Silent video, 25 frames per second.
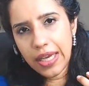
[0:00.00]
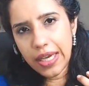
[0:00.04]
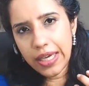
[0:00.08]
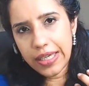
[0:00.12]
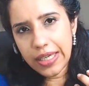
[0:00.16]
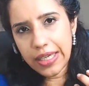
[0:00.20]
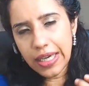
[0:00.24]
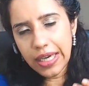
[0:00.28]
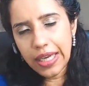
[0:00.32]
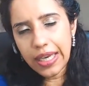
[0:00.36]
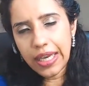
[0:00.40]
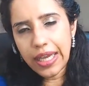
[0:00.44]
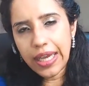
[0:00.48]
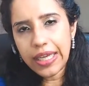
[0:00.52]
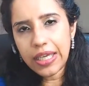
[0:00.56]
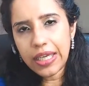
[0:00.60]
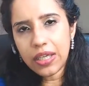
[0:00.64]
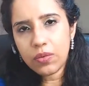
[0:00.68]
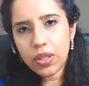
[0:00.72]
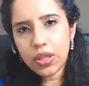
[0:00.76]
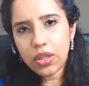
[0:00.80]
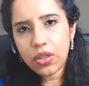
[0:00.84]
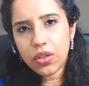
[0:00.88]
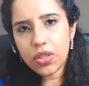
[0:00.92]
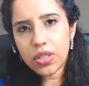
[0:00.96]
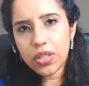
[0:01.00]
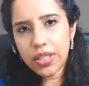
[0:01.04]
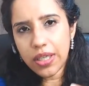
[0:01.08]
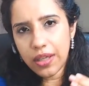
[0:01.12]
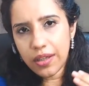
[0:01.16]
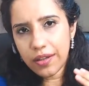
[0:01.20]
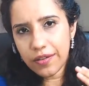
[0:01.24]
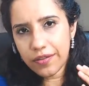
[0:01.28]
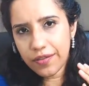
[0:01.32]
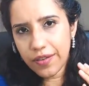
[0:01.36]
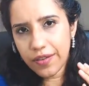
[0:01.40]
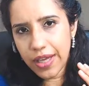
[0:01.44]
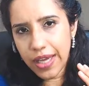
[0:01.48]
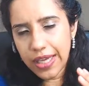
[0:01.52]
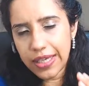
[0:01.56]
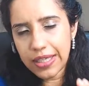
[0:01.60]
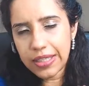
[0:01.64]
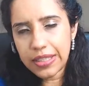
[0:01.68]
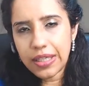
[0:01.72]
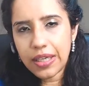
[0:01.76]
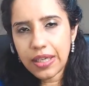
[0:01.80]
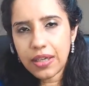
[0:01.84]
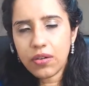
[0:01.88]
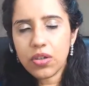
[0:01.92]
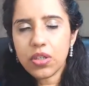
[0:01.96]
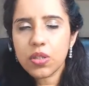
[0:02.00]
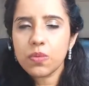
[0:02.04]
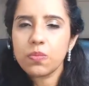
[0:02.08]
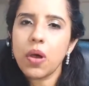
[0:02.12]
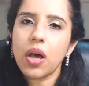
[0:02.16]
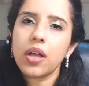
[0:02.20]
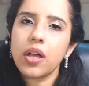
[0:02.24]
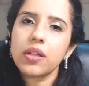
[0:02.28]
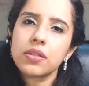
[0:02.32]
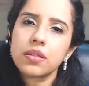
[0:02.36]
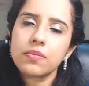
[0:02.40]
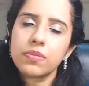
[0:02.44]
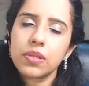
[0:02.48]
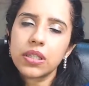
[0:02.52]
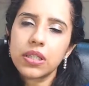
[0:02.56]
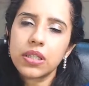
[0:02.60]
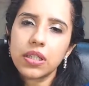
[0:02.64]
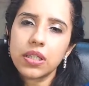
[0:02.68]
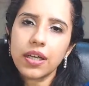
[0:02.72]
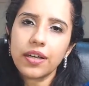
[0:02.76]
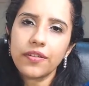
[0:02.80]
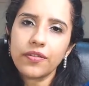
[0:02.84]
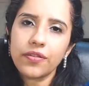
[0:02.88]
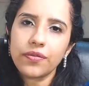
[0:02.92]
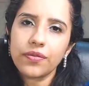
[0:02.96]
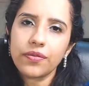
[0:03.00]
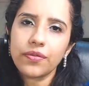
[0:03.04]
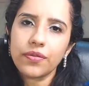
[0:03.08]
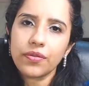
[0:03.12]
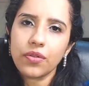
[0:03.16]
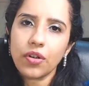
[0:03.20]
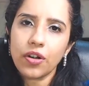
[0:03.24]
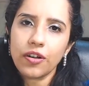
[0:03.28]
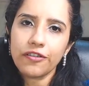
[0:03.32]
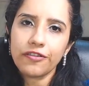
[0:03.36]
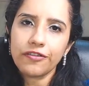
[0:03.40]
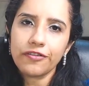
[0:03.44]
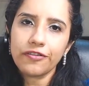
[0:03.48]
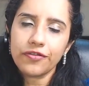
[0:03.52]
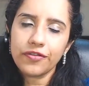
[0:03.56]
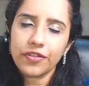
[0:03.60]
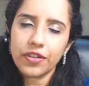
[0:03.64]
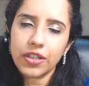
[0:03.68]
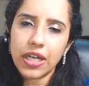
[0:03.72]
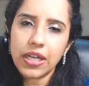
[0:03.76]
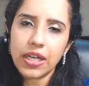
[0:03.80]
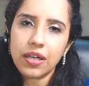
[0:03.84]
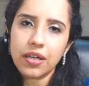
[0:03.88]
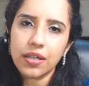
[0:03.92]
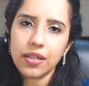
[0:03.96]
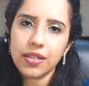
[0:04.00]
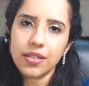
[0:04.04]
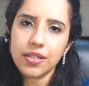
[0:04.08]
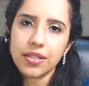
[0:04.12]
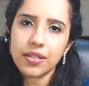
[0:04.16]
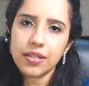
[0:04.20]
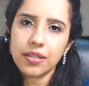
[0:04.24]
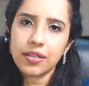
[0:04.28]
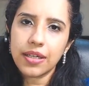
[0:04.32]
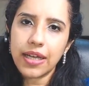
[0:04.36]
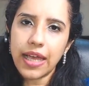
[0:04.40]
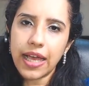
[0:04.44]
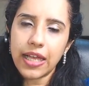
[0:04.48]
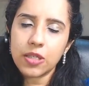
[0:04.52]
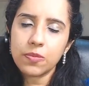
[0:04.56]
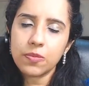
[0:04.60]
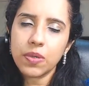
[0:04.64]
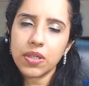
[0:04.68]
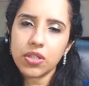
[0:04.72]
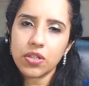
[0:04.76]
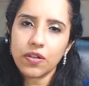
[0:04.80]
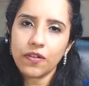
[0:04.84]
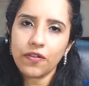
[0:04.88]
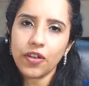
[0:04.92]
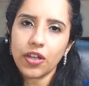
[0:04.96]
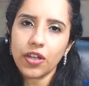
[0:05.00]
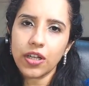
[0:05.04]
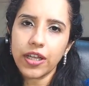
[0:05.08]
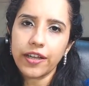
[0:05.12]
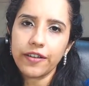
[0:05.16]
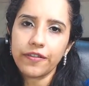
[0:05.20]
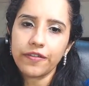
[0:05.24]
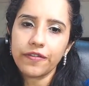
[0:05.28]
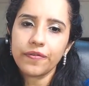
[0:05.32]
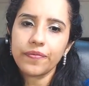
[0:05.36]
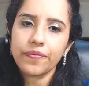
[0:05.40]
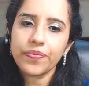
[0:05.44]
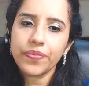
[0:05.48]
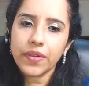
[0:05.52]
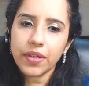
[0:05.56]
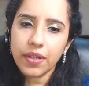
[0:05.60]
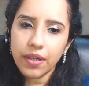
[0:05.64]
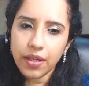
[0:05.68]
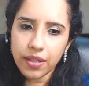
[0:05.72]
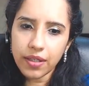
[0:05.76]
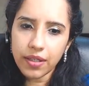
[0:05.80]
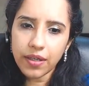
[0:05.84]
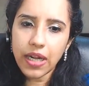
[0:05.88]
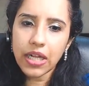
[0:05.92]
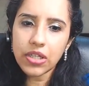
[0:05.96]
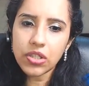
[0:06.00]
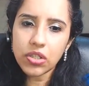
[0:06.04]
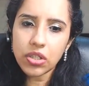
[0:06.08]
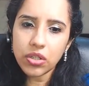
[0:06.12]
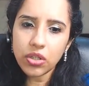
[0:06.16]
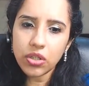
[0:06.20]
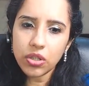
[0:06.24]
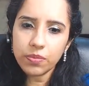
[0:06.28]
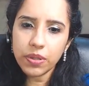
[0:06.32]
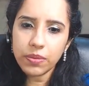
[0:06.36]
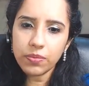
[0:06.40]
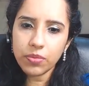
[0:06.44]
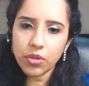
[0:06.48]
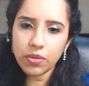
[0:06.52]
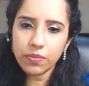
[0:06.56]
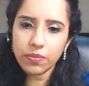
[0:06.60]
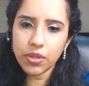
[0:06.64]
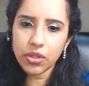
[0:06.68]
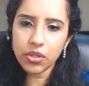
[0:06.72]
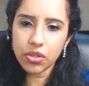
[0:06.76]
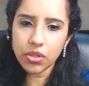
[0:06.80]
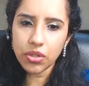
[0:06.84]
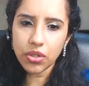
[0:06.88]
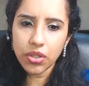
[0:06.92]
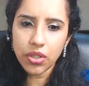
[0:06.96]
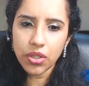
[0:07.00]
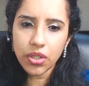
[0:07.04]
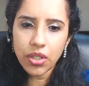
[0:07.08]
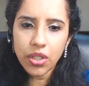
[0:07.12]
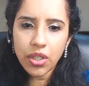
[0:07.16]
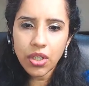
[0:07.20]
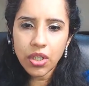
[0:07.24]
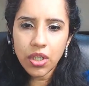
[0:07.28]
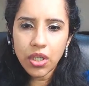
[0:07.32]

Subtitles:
and align with yourself and take responsibility of certain aspects of your life, and gradually you'll be more mature.